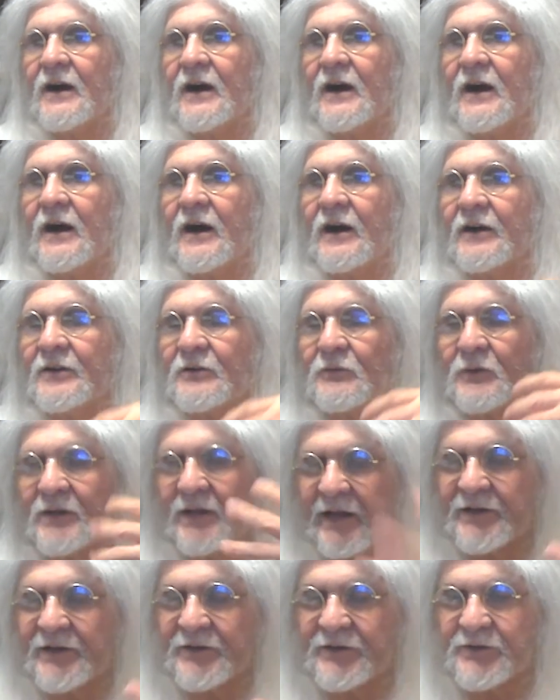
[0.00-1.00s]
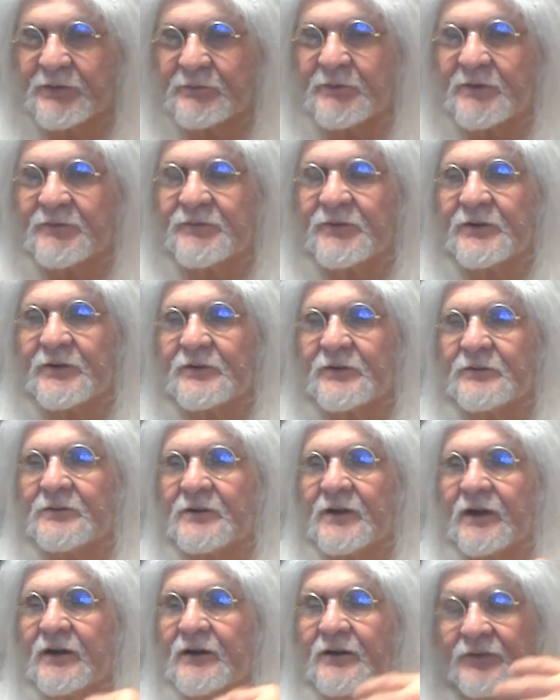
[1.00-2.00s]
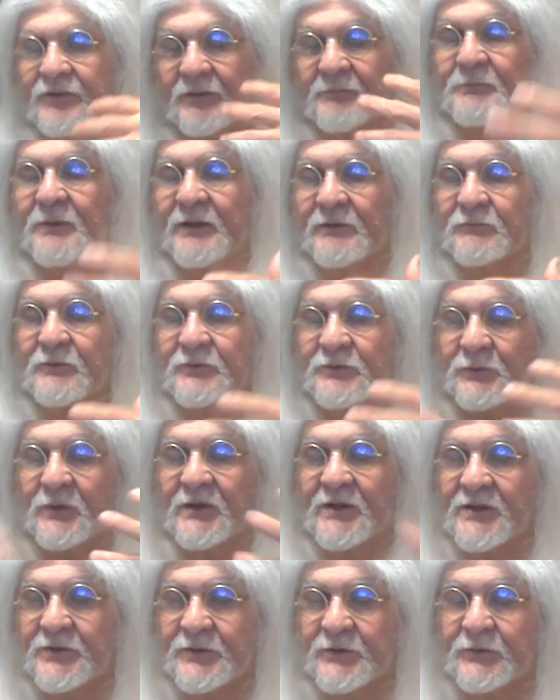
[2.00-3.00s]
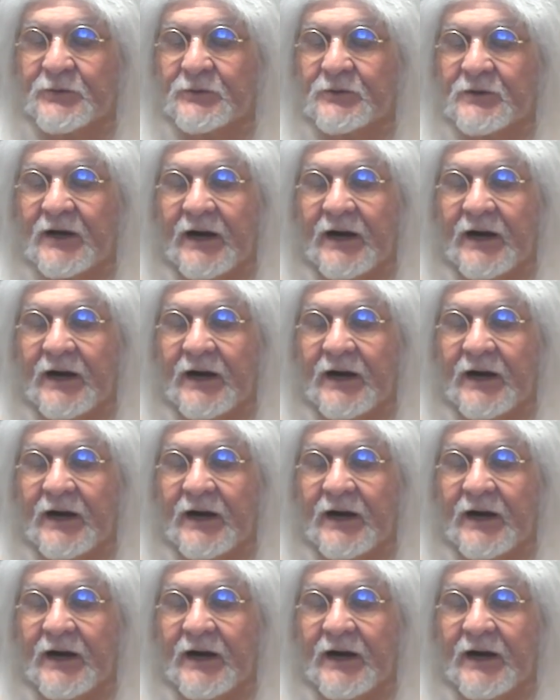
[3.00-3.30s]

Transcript: Uh, when I did the review, uh, the pin was really cool.